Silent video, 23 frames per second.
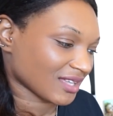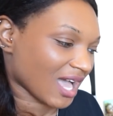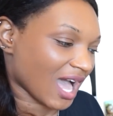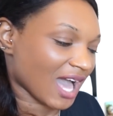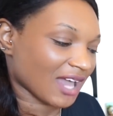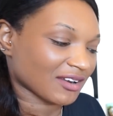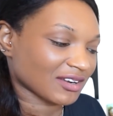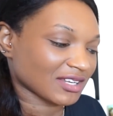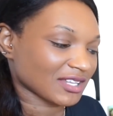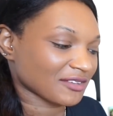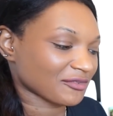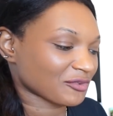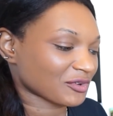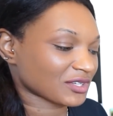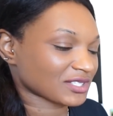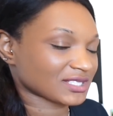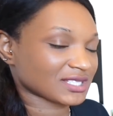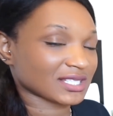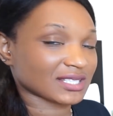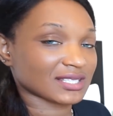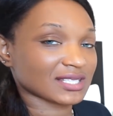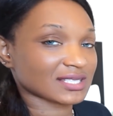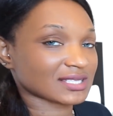I don't even want
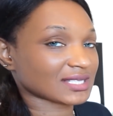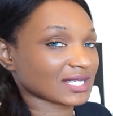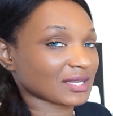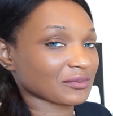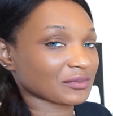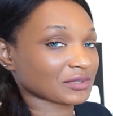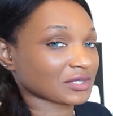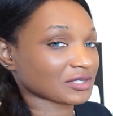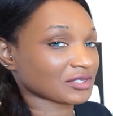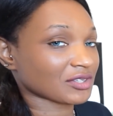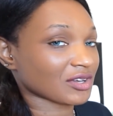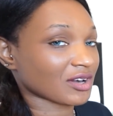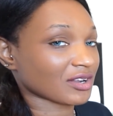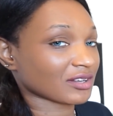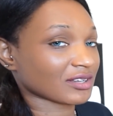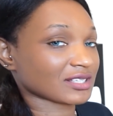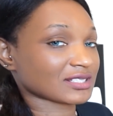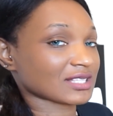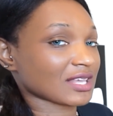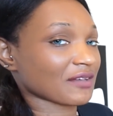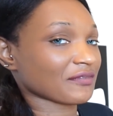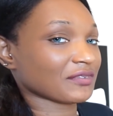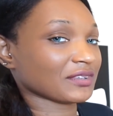to see this scene with the daughter
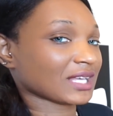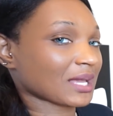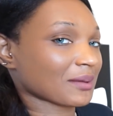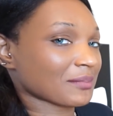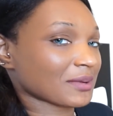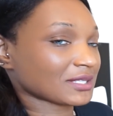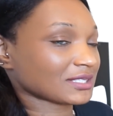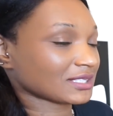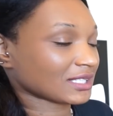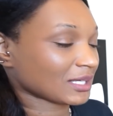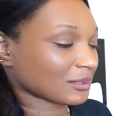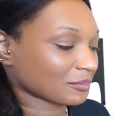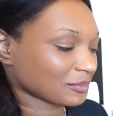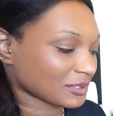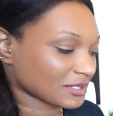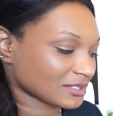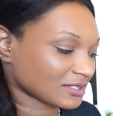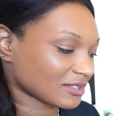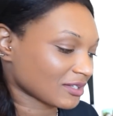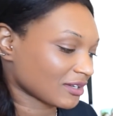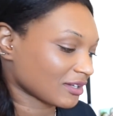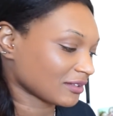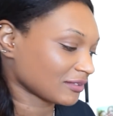because I feel like I'm about to get
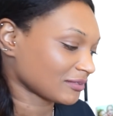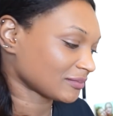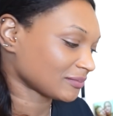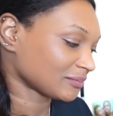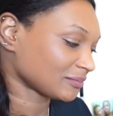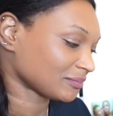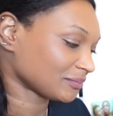pissed off.